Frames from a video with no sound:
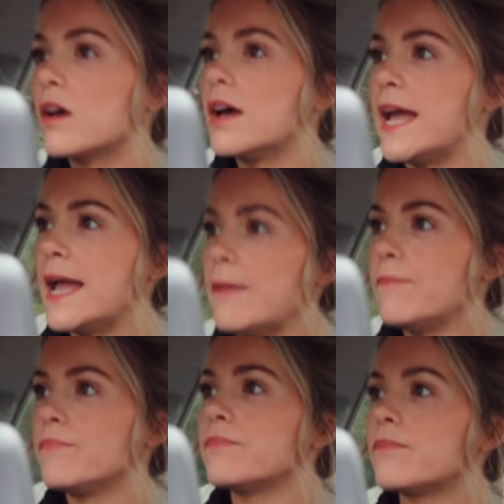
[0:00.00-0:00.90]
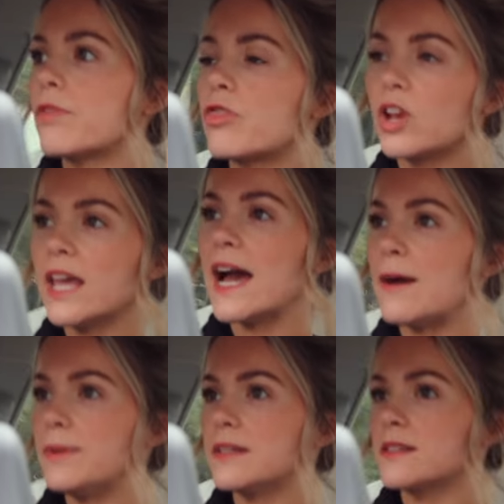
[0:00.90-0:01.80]
3
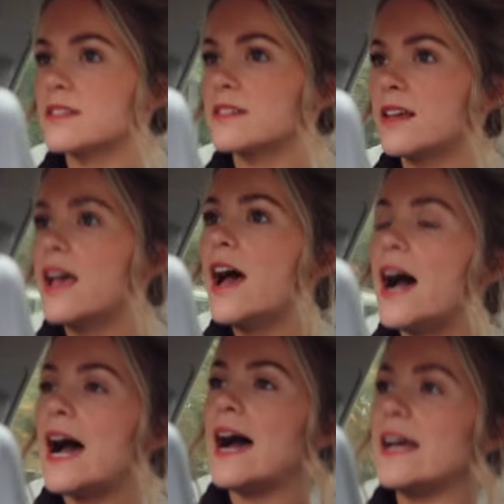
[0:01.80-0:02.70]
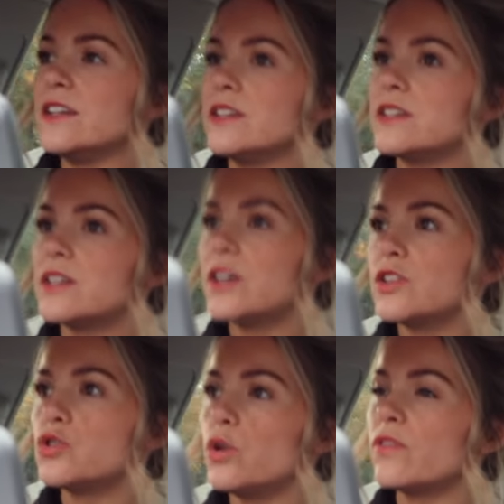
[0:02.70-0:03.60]
habits,
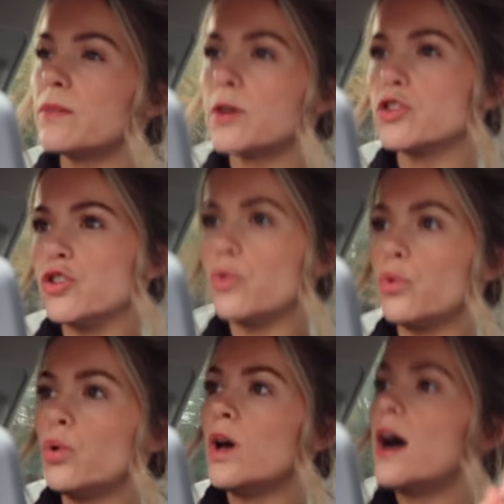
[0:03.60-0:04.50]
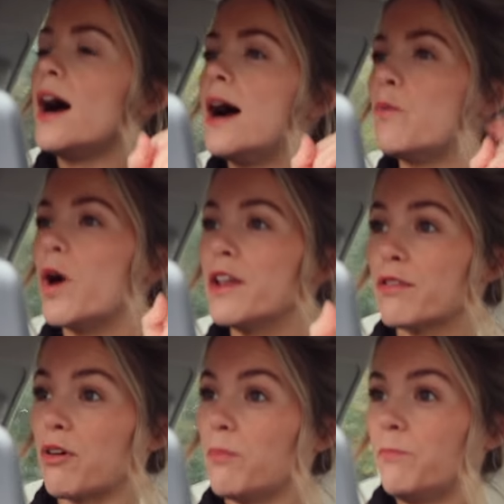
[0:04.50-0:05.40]
and 2 of them are new. One of
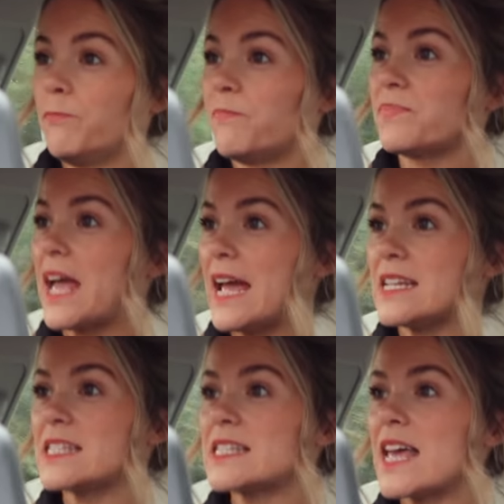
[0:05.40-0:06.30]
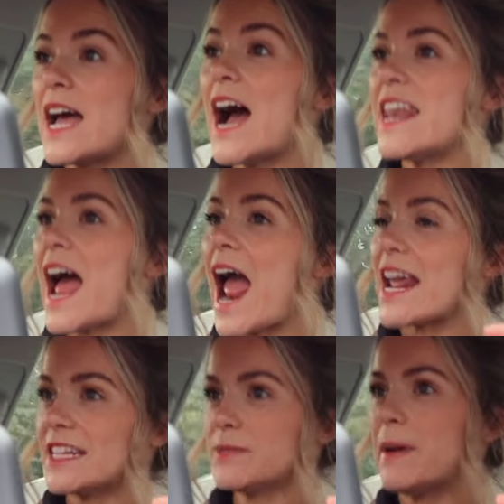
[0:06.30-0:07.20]
them is an
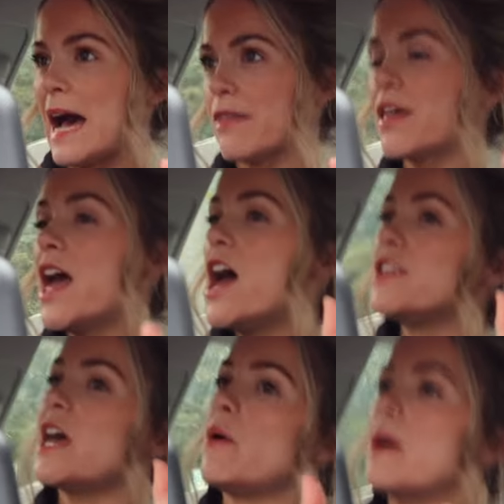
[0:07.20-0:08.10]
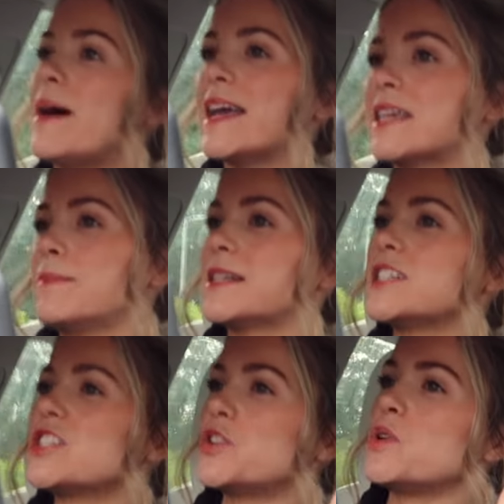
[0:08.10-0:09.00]
ice bath. Now, am I
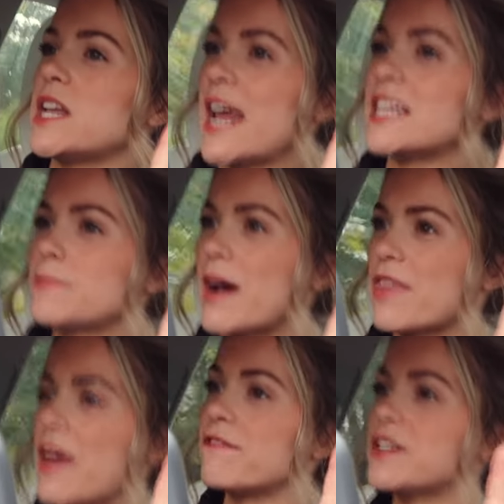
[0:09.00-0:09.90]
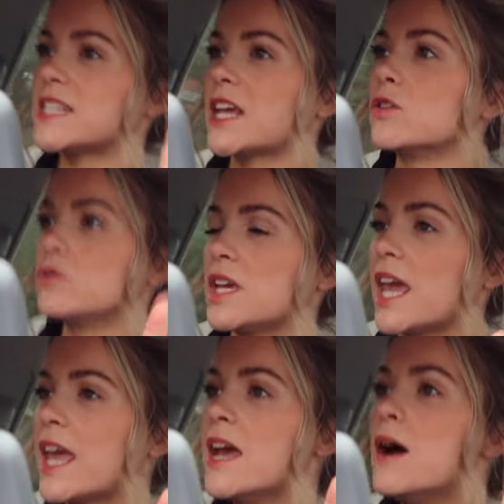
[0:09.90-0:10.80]
committing to doing an ice bath every single
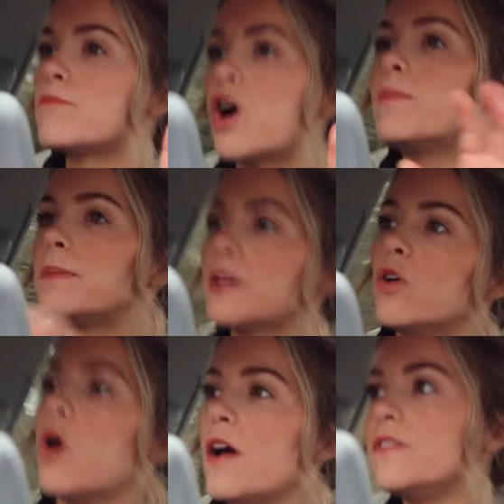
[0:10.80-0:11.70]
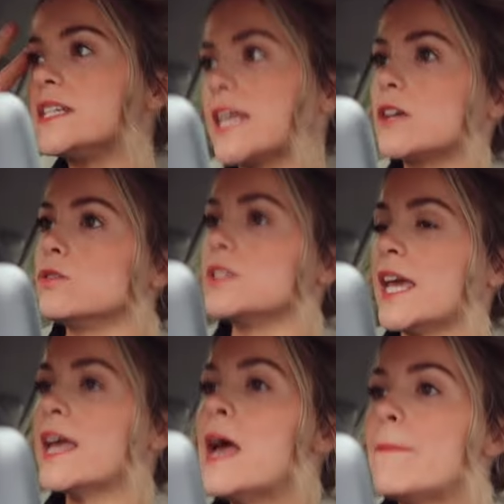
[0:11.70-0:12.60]
day? Probably not every single
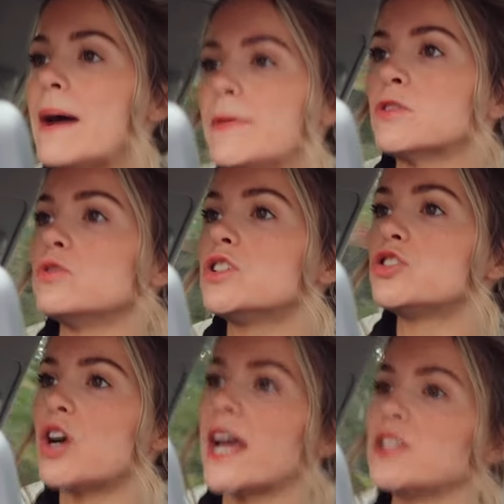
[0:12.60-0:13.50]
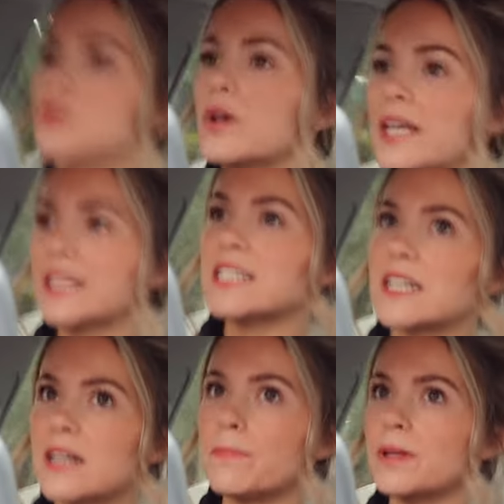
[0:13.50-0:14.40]
day, but am I going to try and do it at least
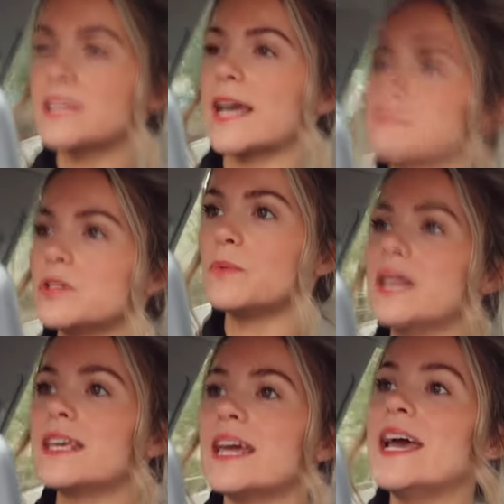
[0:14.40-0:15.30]
a couple of times a week?